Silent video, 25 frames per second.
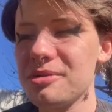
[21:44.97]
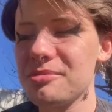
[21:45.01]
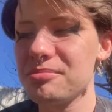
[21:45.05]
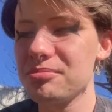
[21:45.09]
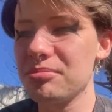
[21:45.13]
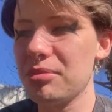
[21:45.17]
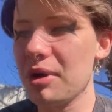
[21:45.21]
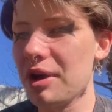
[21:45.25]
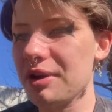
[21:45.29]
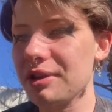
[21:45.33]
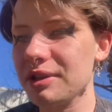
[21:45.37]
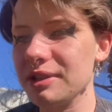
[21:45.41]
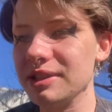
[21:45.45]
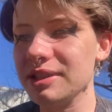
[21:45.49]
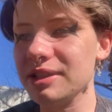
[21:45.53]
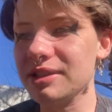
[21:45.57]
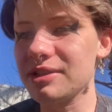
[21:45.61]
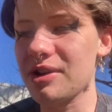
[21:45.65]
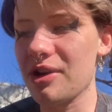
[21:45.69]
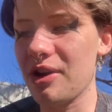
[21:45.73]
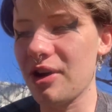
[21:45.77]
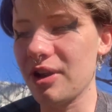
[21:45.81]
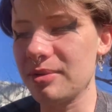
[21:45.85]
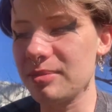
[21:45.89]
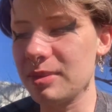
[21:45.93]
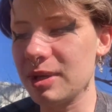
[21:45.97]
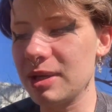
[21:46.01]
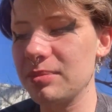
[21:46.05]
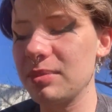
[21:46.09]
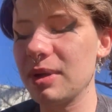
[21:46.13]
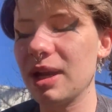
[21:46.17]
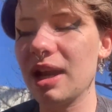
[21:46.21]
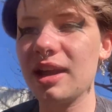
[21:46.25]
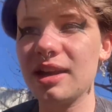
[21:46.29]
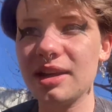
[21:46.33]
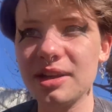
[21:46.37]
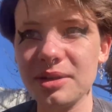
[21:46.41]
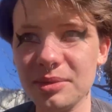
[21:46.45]
bodily autonomy. But
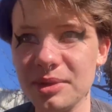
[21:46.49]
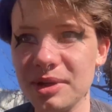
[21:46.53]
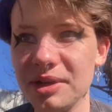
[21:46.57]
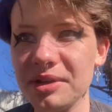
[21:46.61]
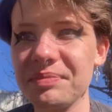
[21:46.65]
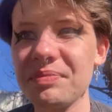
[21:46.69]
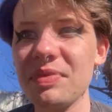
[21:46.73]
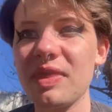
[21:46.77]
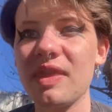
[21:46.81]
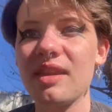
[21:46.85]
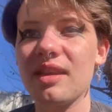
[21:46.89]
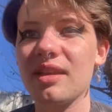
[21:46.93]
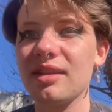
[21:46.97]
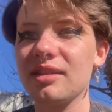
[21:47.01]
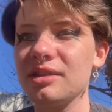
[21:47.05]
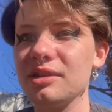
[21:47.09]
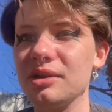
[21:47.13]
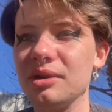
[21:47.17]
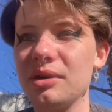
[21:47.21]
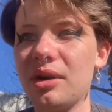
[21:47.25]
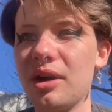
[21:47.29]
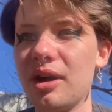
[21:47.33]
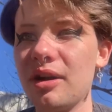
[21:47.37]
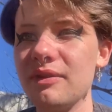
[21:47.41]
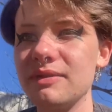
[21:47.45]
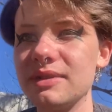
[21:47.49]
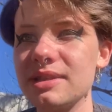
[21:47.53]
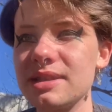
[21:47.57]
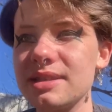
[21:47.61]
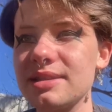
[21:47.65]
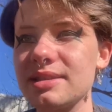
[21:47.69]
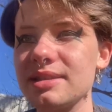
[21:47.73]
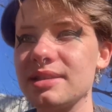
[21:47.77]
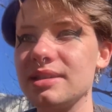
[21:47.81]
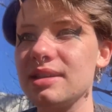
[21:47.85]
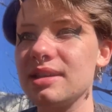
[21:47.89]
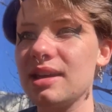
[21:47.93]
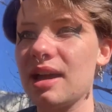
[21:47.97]
anyway, you know,
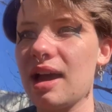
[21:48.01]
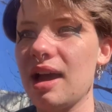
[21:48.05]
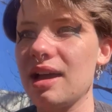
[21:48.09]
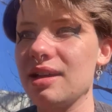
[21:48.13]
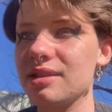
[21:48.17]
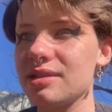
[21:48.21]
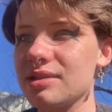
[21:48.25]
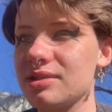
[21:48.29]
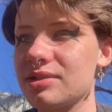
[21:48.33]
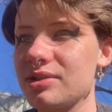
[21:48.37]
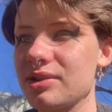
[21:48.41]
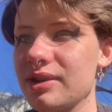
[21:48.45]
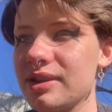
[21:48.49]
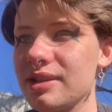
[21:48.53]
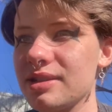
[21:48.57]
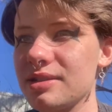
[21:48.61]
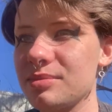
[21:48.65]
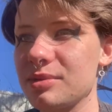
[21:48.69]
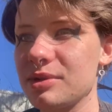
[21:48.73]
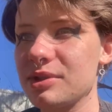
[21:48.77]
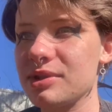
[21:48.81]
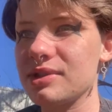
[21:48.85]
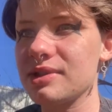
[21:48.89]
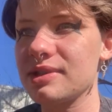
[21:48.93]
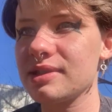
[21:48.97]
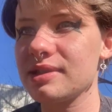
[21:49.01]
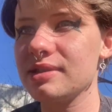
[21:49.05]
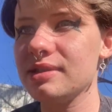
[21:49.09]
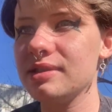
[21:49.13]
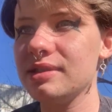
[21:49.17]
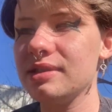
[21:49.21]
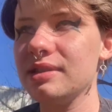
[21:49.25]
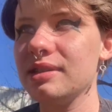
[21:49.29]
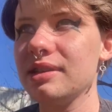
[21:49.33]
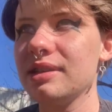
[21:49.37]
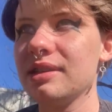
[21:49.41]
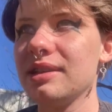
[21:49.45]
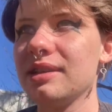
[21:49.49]
obviously, as a trans person,
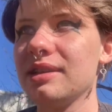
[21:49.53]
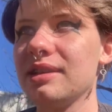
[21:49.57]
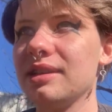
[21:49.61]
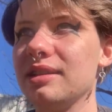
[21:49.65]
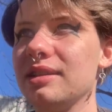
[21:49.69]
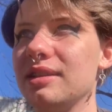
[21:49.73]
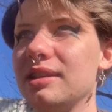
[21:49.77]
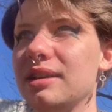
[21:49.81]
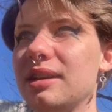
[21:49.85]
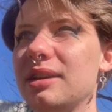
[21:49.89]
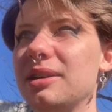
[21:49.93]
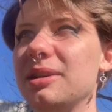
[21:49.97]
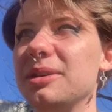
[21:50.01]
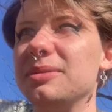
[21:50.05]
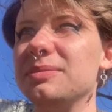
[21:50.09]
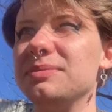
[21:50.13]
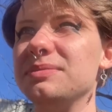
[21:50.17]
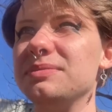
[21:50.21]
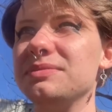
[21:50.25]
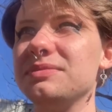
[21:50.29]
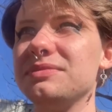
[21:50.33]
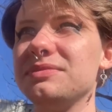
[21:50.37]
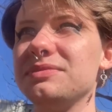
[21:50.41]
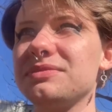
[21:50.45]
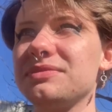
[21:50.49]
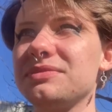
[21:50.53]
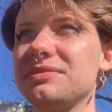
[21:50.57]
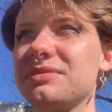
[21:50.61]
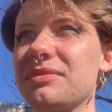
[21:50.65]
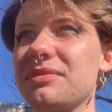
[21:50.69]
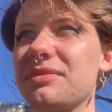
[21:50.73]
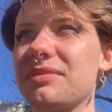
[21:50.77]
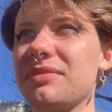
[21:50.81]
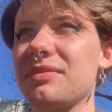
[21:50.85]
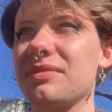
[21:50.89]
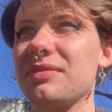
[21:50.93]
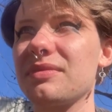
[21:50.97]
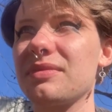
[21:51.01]
um,
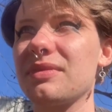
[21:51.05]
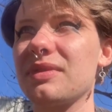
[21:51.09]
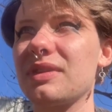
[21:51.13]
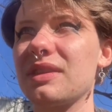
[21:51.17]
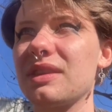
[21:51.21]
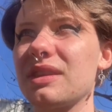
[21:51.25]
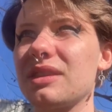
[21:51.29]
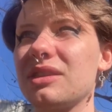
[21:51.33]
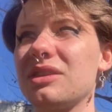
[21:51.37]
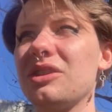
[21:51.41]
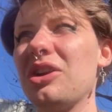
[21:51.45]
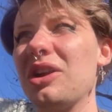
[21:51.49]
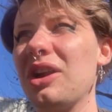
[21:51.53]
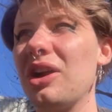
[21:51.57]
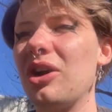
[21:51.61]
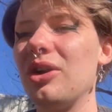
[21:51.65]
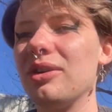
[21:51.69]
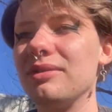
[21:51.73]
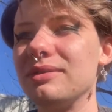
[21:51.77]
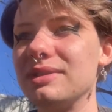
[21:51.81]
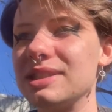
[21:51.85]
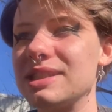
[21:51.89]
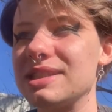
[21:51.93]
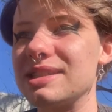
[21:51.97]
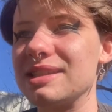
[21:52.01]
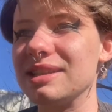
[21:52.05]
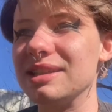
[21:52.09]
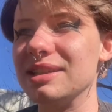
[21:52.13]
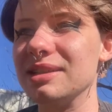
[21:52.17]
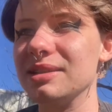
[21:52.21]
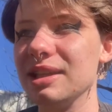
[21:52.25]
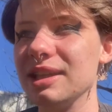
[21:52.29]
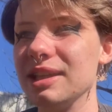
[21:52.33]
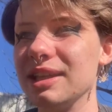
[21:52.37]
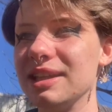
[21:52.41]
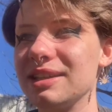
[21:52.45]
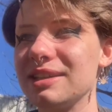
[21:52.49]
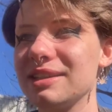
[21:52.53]
not obviously,
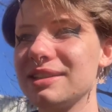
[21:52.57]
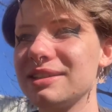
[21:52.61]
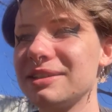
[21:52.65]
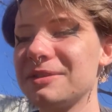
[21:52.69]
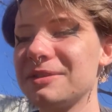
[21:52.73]
like,